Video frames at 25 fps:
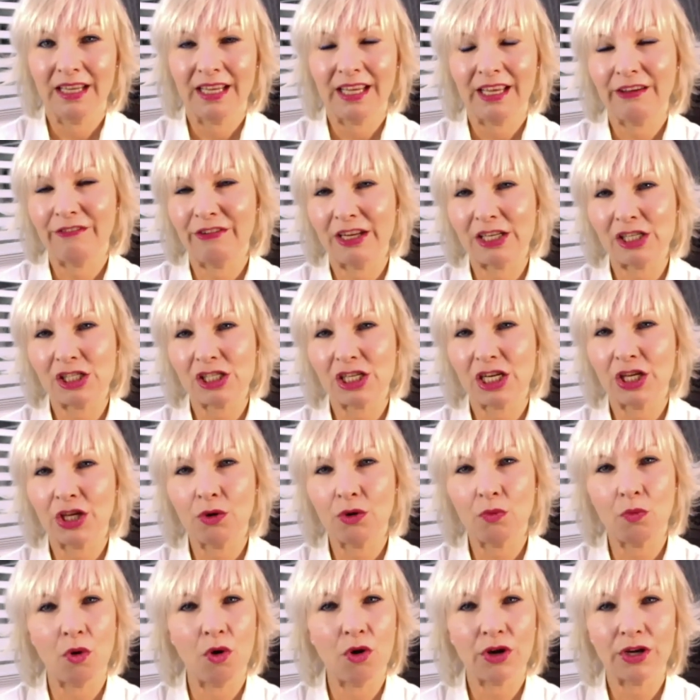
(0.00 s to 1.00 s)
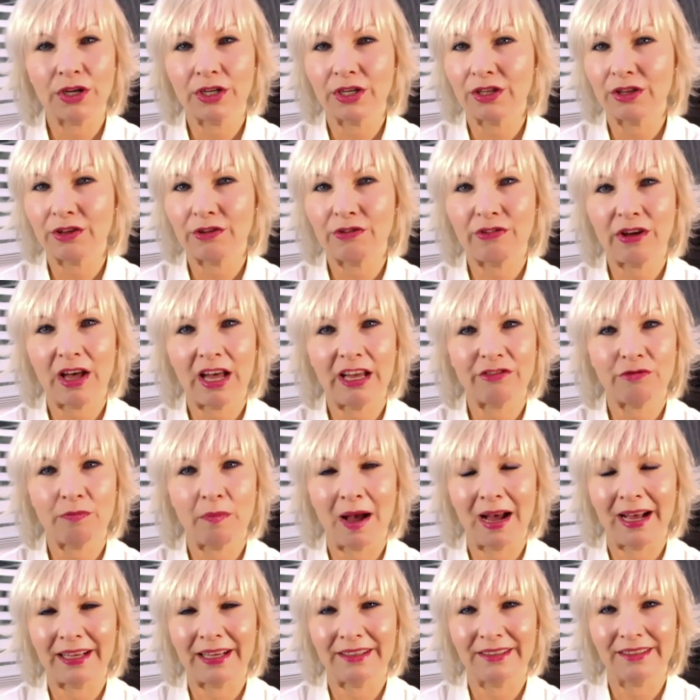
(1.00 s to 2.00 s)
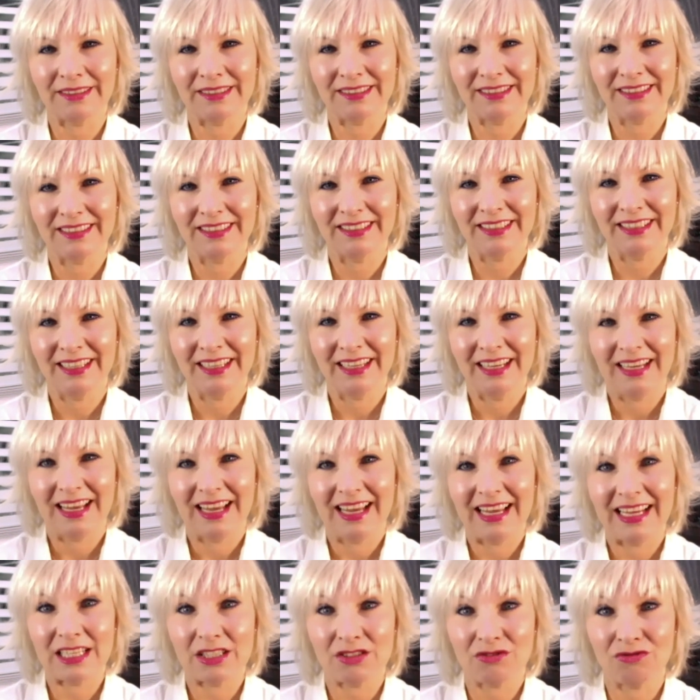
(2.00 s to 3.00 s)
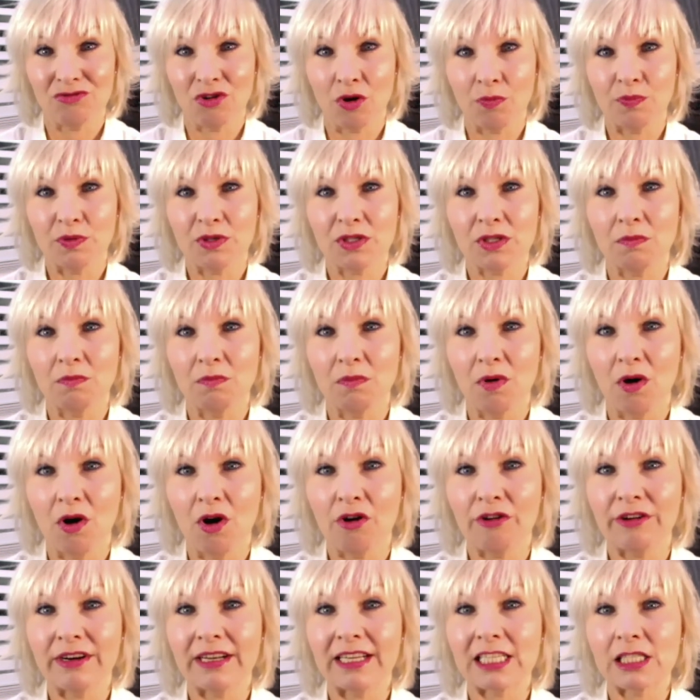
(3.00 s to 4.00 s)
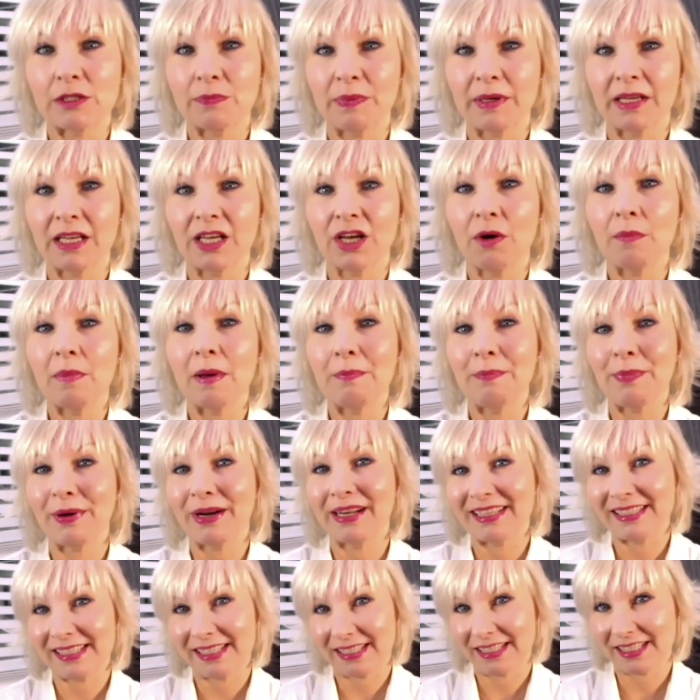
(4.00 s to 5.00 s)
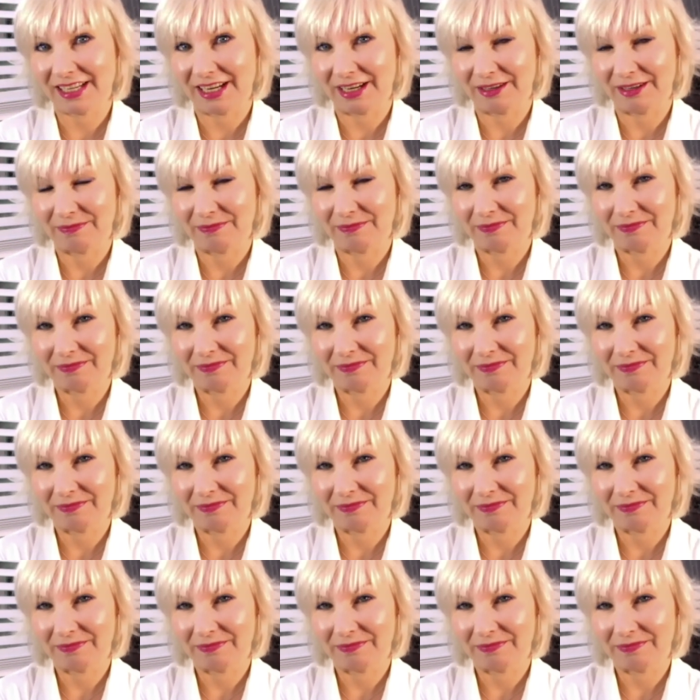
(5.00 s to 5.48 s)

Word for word: Eventually you walk another 5 miles. It's rubbed some more and it's become a blister.